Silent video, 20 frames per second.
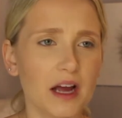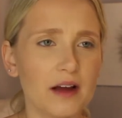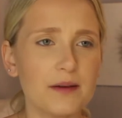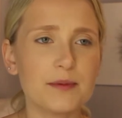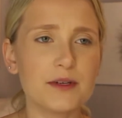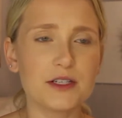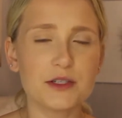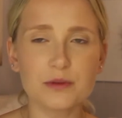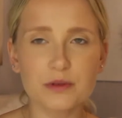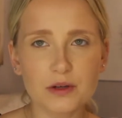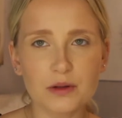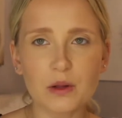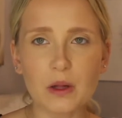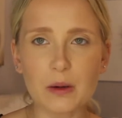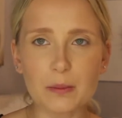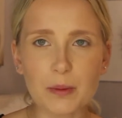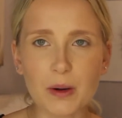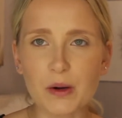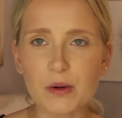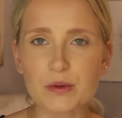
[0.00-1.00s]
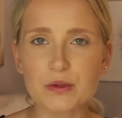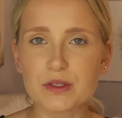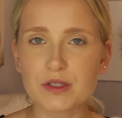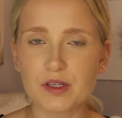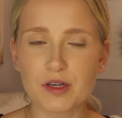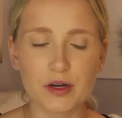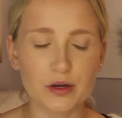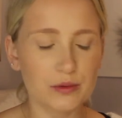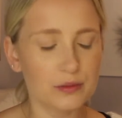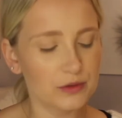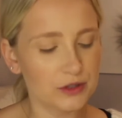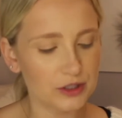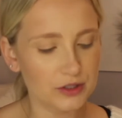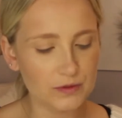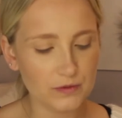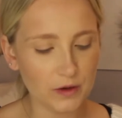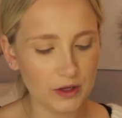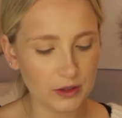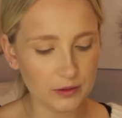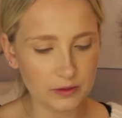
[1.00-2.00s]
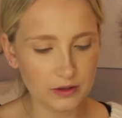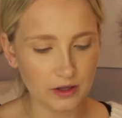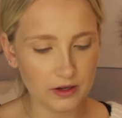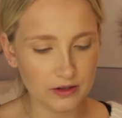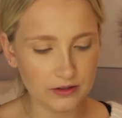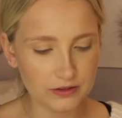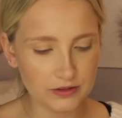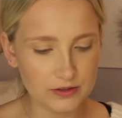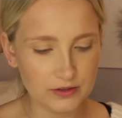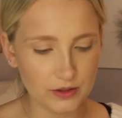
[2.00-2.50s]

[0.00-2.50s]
I've been doing a lot of posts, you know, just follow along.